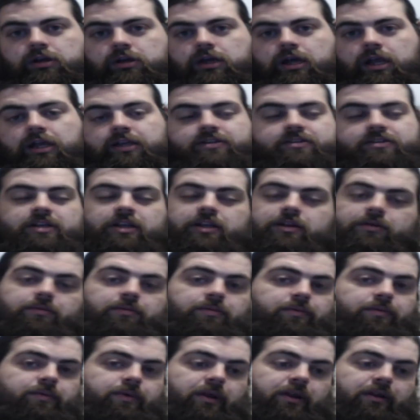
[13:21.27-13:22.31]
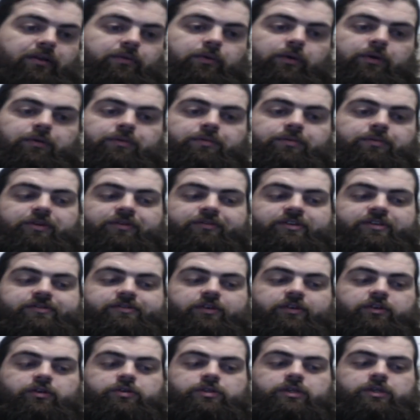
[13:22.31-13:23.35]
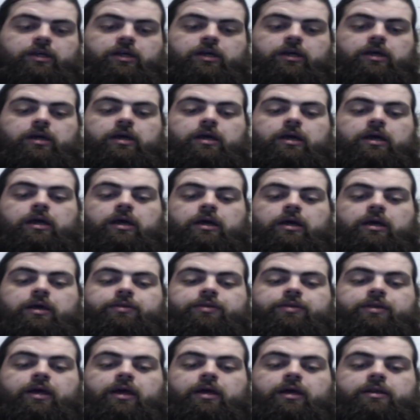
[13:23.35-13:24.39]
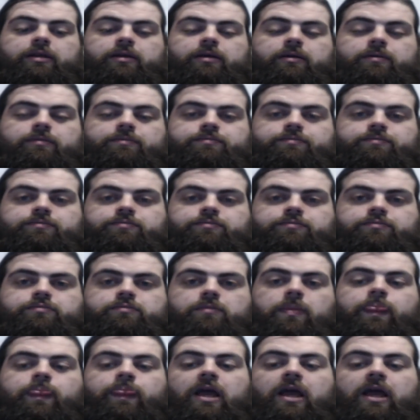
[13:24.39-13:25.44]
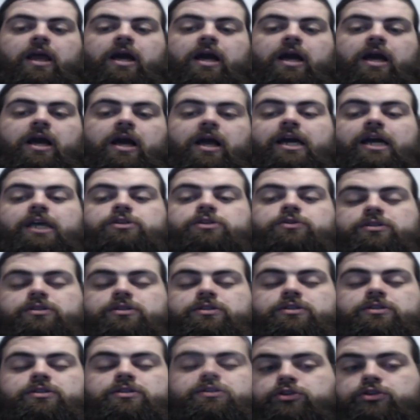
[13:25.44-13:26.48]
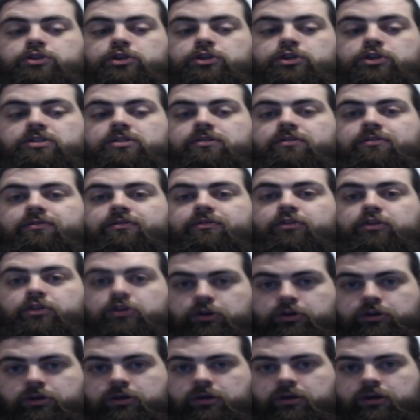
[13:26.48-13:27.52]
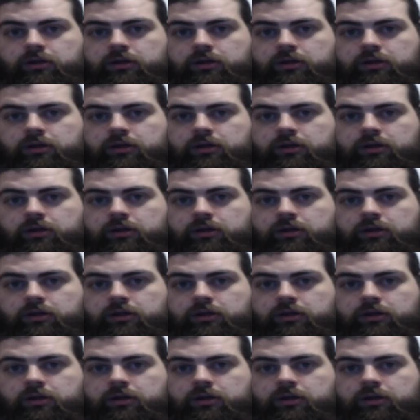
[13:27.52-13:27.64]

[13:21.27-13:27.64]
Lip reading: I said in one of the previous videos that a schedule is not just for you.